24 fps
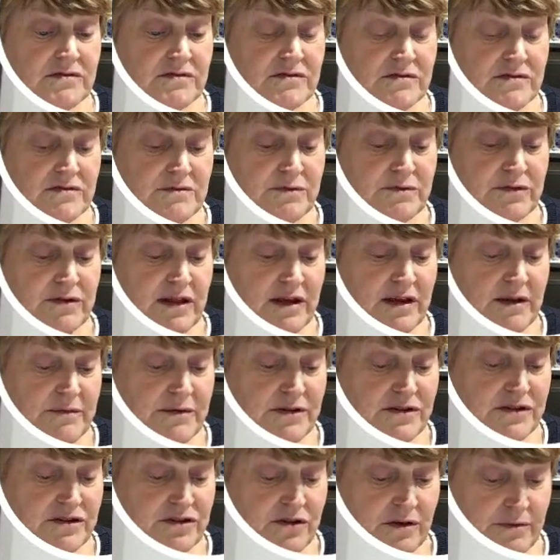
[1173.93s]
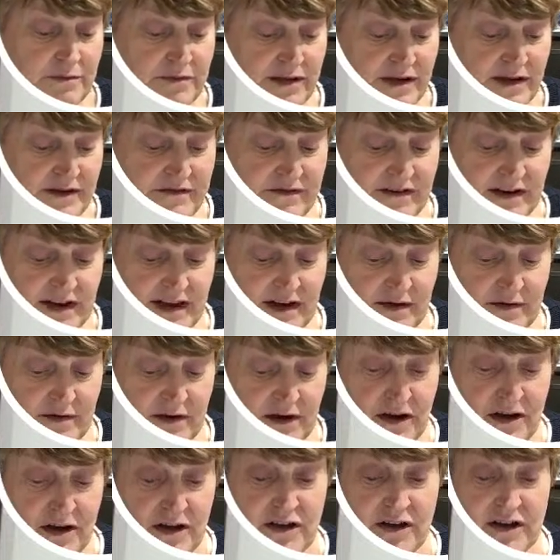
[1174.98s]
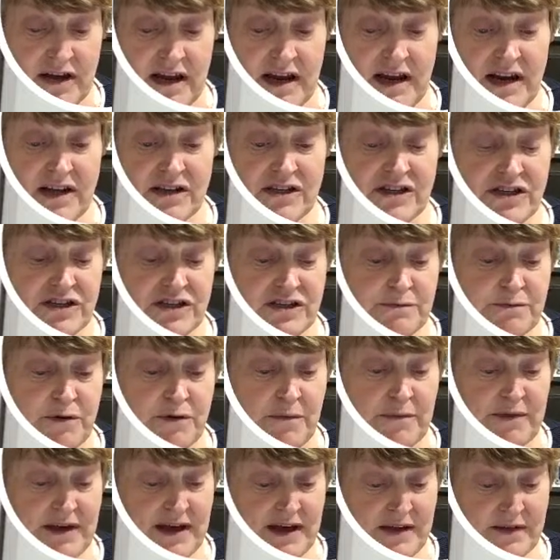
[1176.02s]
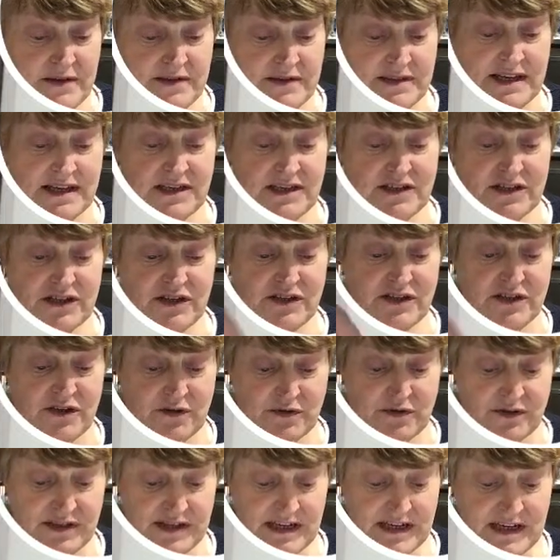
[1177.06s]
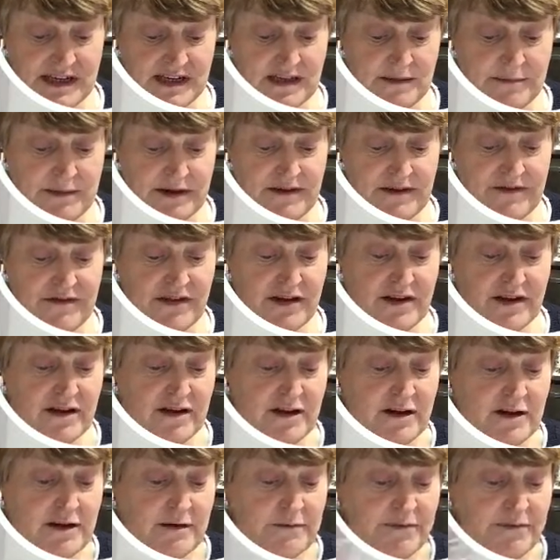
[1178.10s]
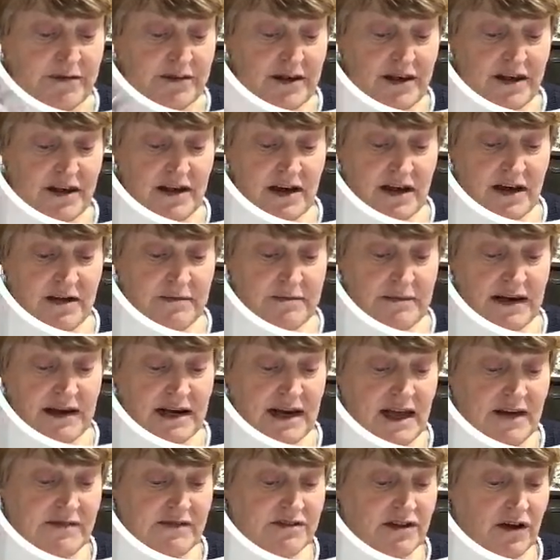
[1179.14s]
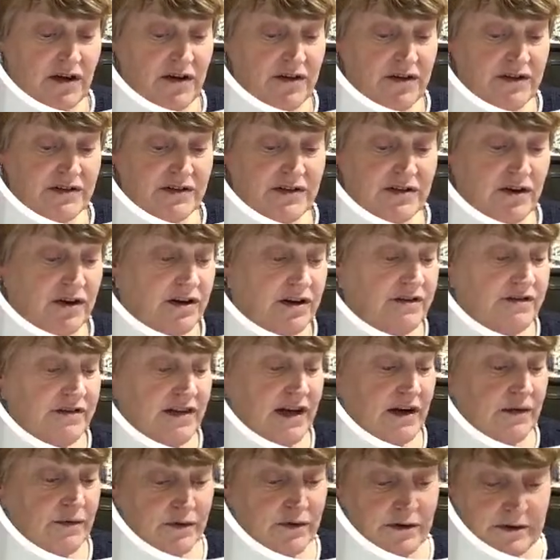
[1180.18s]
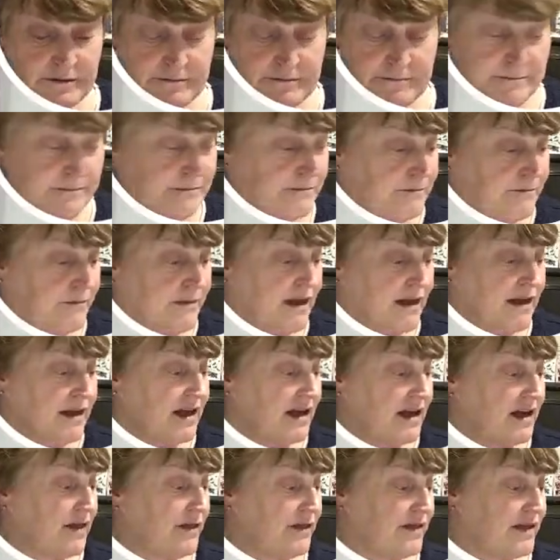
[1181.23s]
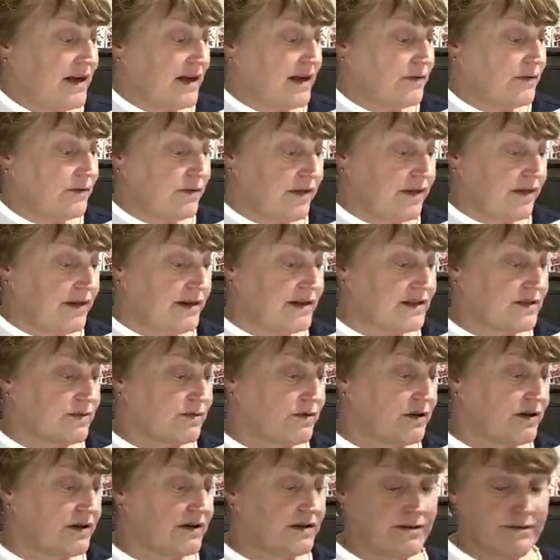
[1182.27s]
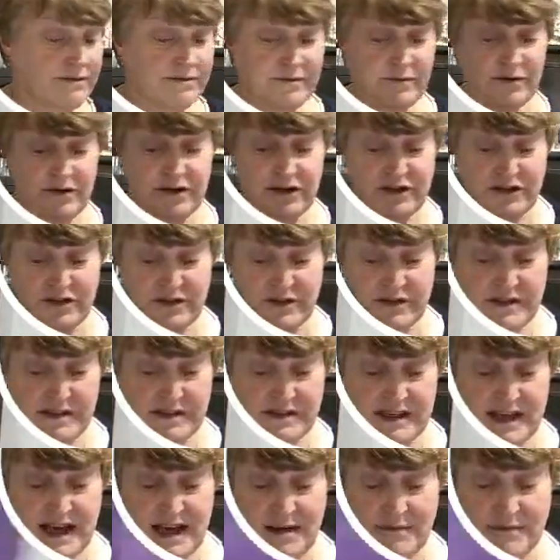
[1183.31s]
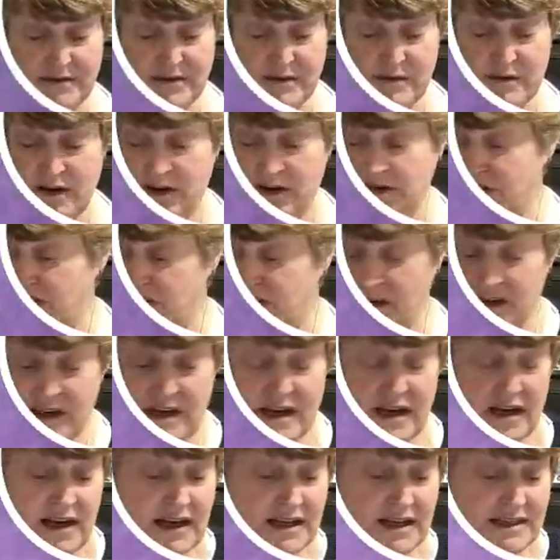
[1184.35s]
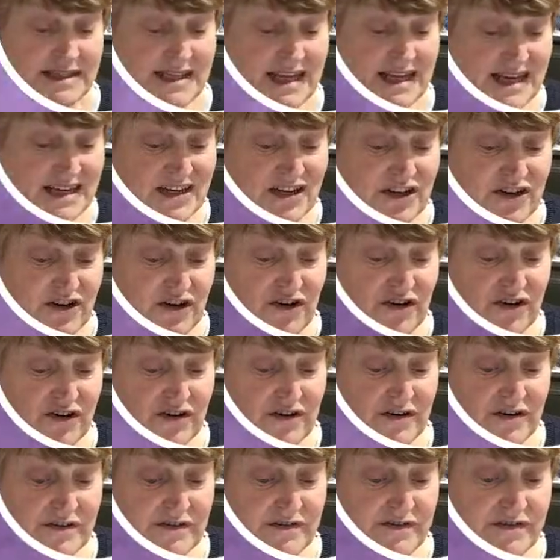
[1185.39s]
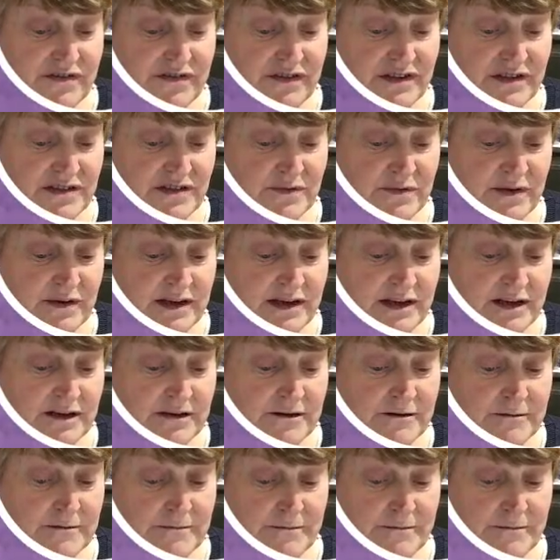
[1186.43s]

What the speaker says: I'll put that at the top there for now. You can actually just pop that in the centre, so you'll see a little bit of the leaves either side of that one. And then with this one, we're going to do the same. So we're going to 10.5 this way.